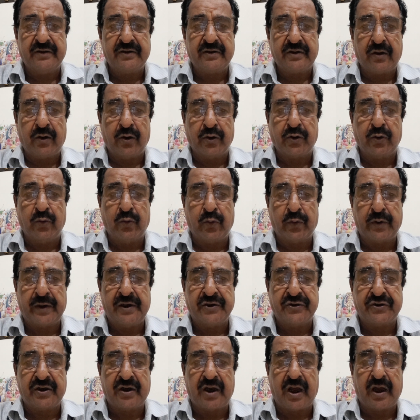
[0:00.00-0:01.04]

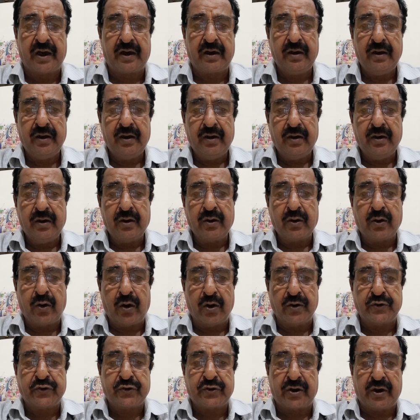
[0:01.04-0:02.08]
autocorrelation are
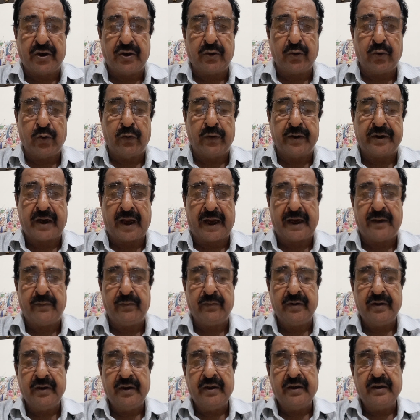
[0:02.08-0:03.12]
constant over
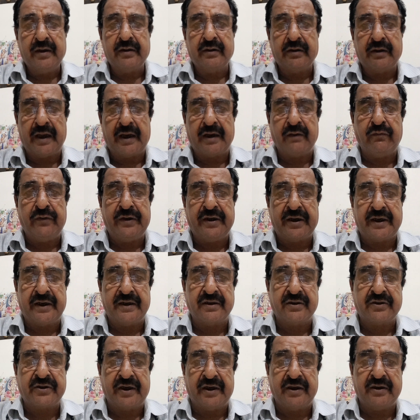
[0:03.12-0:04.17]
time. Then we
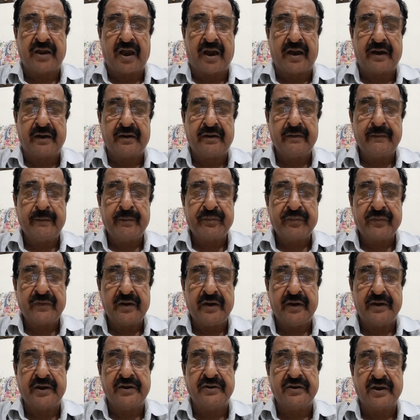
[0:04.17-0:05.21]
can say that
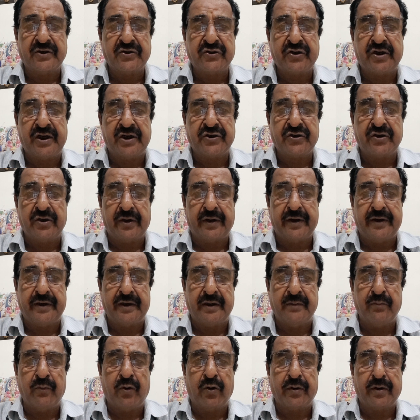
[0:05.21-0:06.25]
it is a
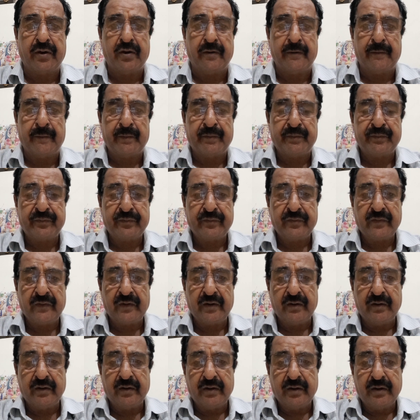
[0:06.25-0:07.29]
stationarity model.
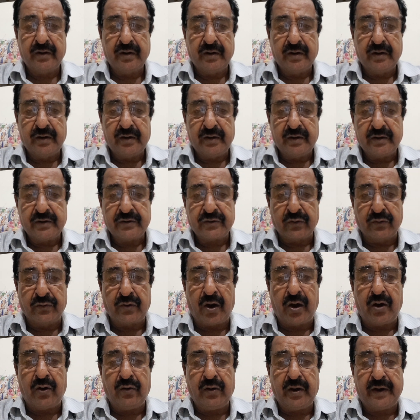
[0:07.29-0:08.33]
So
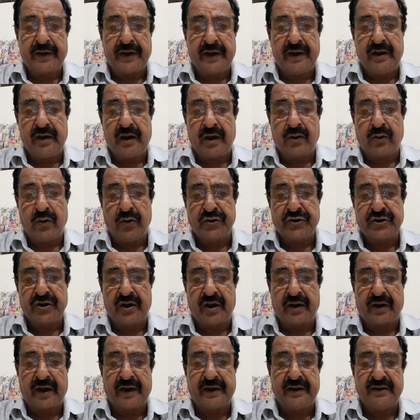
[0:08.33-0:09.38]
now again a
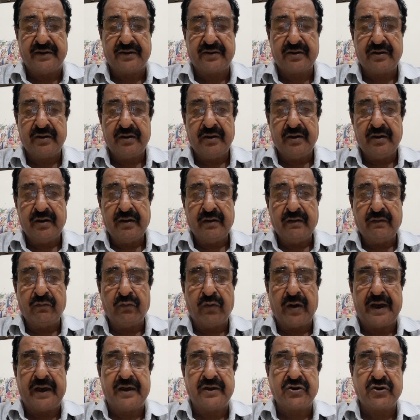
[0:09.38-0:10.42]
question arises,
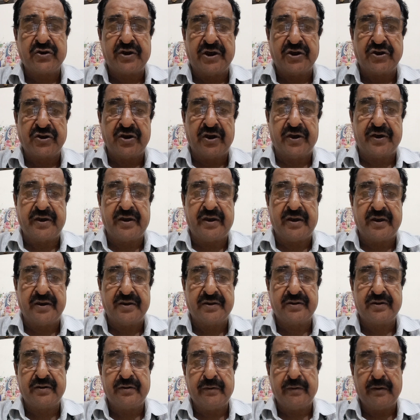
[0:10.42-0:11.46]
why stationary
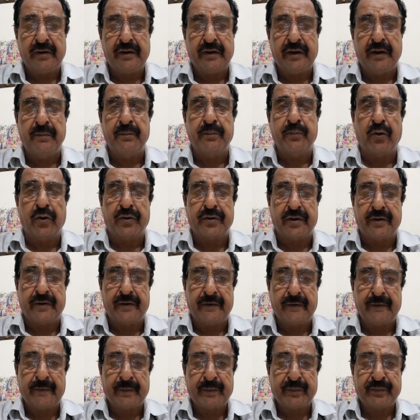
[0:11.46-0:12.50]
is
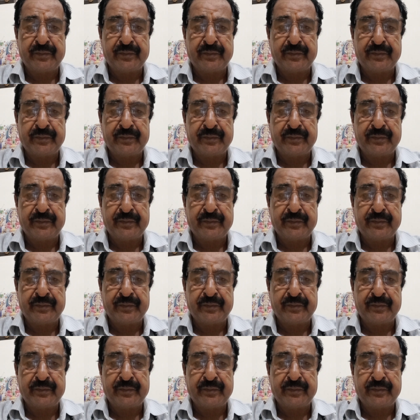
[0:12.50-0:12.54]
important?